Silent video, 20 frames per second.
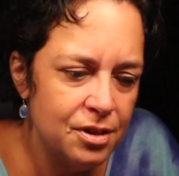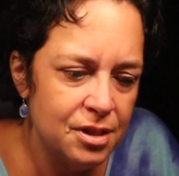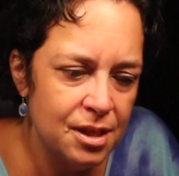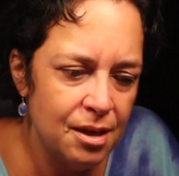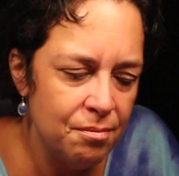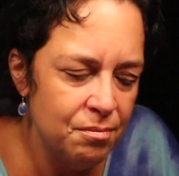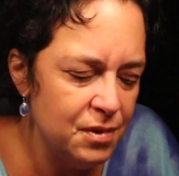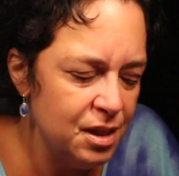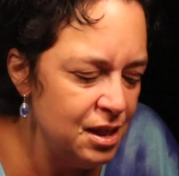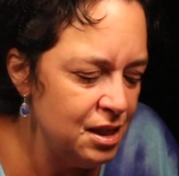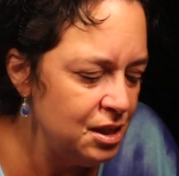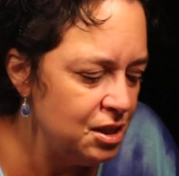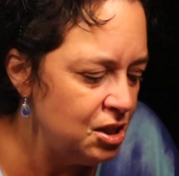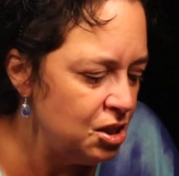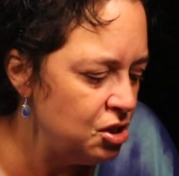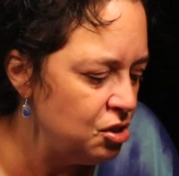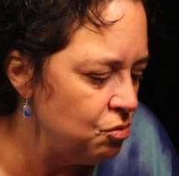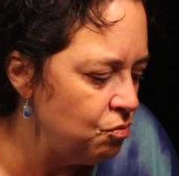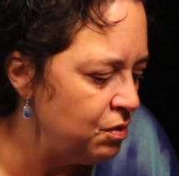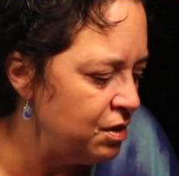Something
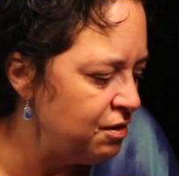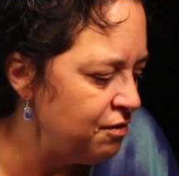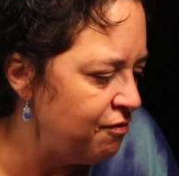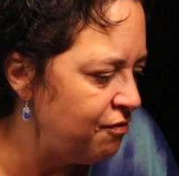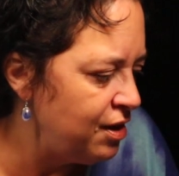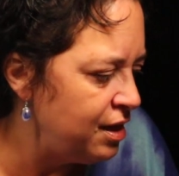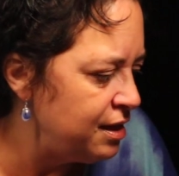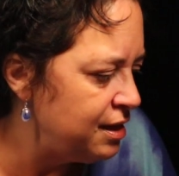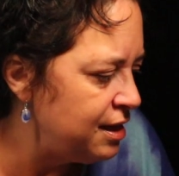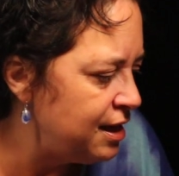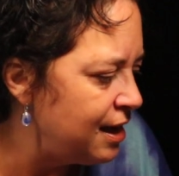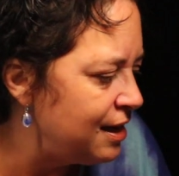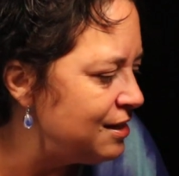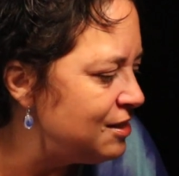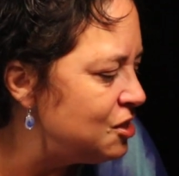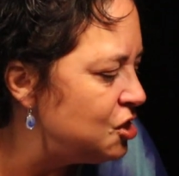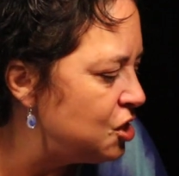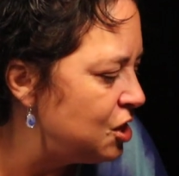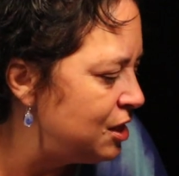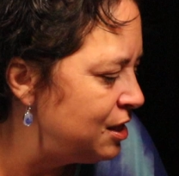to do with a
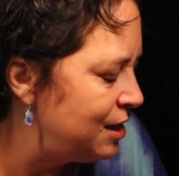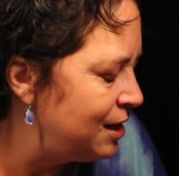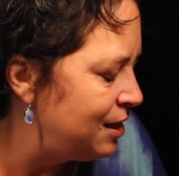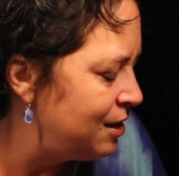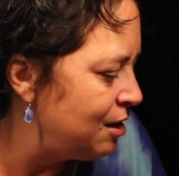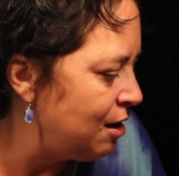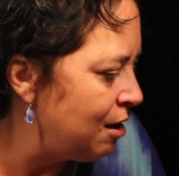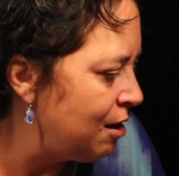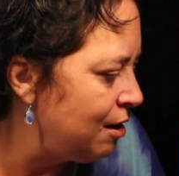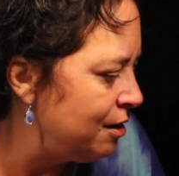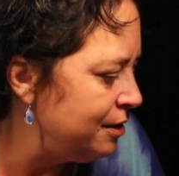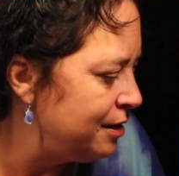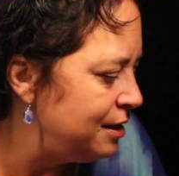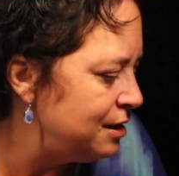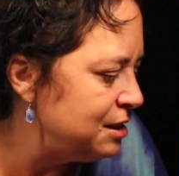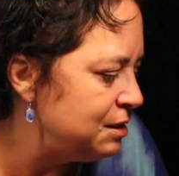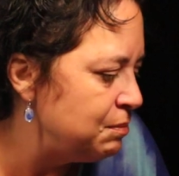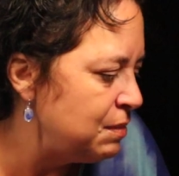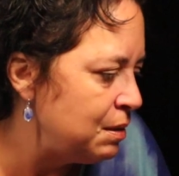vacation in August.